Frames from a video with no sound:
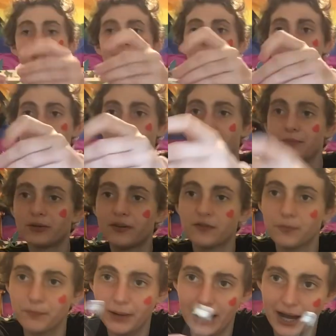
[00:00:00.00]
is an example of a
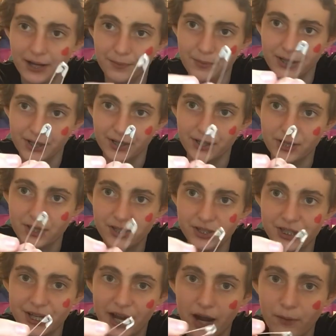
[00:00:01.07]
bad pin.
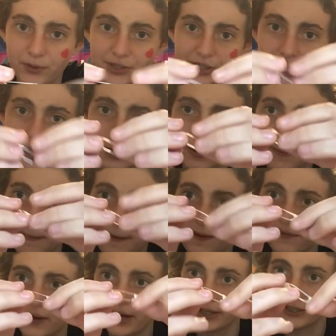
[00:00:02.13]
See how it's like, if
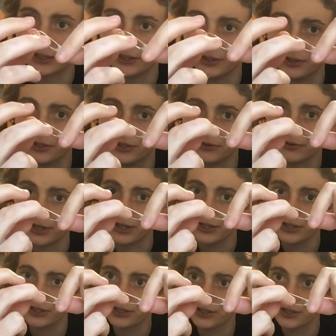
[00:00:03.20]
I can do
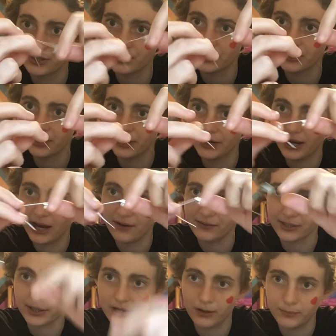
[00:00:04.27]
this and have it
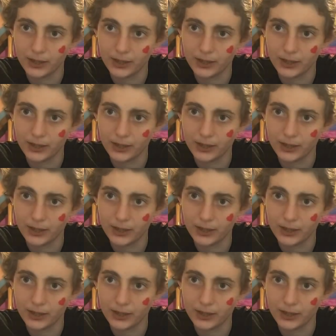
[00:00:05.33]
come